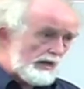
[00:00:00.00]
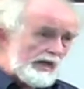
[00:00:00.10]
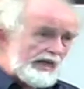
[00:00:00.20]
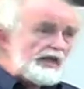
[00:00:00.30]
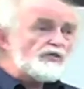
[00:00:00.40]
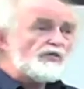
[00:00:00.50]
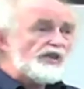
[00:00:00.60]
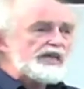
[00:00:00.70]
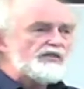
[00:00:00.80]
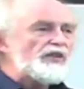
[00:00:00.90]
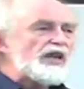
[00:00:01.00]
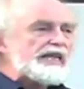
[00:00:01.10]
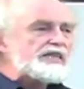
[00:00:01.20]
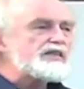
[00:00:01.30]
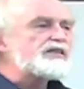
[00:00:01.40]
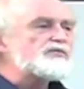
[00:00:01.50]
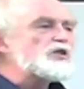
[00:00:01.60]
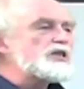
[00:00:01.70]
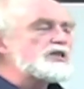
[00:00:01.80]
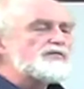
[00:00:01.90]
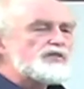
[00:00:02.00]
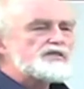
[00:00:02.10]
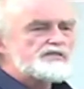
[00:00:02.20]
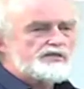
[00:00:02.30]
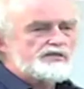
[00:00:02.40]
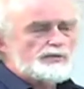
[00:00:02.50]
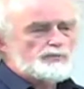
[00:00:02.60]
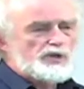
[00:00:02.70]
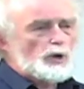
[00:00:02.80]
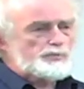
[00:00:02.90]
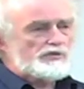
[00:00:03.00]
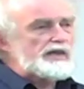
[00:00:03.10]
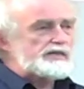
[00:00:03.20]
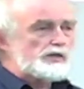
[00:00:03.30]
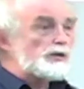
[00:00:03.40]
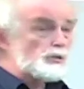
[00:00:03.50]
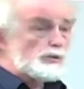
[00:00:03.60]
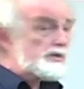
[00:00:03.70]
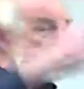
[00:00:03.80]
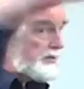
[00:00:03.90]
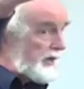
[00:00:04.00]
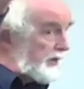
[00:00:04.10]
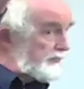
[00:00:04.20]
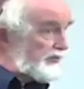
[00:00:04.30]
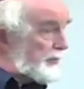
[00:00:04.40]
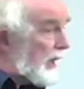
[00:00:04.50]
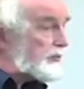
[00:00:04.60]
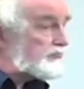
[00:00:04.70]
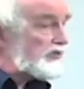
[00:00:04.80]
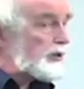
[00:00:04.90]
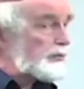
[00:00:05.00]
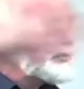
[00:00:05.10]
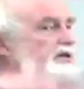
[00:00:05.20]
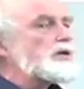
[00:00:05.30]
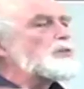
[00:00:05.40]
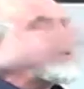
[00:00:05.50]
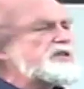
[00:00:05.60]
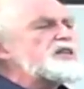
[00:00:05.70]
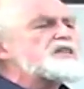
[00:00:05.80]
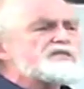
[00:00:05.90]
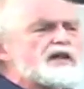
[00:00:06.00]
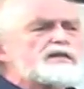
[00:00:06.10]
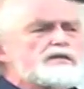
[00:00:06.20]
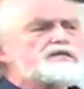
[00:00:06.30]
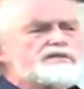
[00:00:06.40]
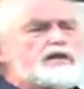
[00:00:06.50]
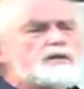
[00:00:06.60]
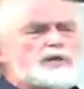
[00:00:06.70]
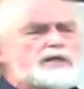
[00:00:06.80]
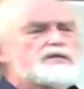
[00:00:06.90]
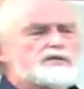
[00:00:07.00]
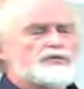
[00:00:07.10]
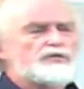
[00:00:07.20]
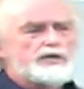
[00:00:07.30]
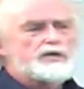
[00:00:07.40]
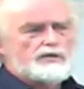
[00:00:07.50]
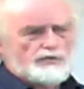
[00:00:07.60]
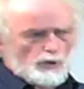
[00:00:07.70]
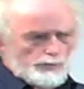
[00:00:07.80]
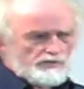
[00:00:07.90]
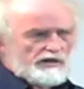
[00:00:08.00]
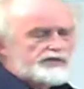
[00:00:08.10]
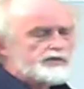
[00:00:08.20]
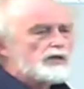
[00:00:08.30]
in the latest version of this system, the operator, who was in a remote room, so it was in a sense telemedicine. The operator